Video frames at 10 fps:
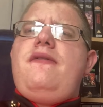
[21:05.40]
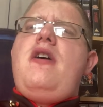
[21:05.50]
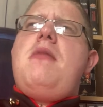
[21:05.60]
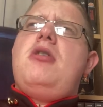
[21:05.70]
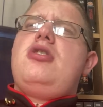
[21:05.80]

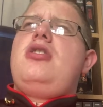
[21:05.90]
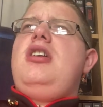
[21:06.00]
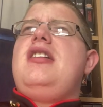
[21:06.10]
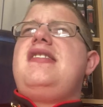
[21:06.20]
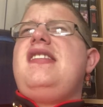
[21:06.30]

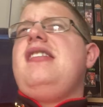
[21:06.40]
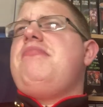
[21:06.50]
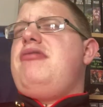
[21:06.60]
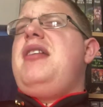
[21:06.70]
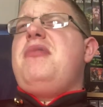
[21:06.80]
It's still
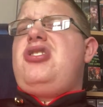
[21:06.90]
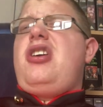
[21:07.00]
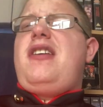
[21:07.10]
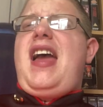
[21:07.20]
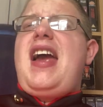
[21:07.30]
pretty much
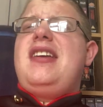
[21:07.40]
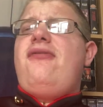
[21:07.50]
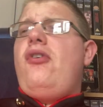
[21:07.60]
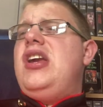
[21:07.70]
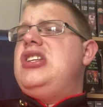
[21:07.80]
okay
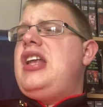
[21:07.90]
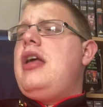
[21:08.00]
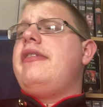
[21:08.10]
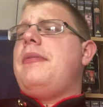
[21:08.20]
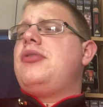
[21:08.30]
for
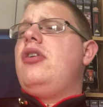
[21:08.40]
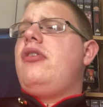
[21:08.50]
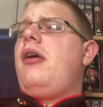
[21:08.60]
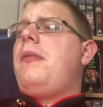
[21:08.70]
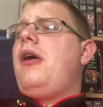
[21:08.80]
those episodes
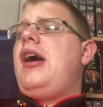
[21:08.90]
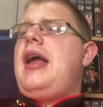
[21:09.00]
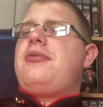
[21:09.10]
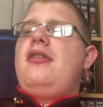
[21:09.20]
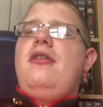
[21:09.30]
are, but I
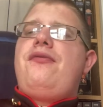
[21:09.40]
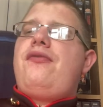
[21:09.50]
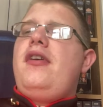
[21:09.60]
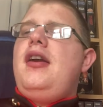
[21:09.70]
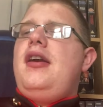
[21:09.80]
absolutely love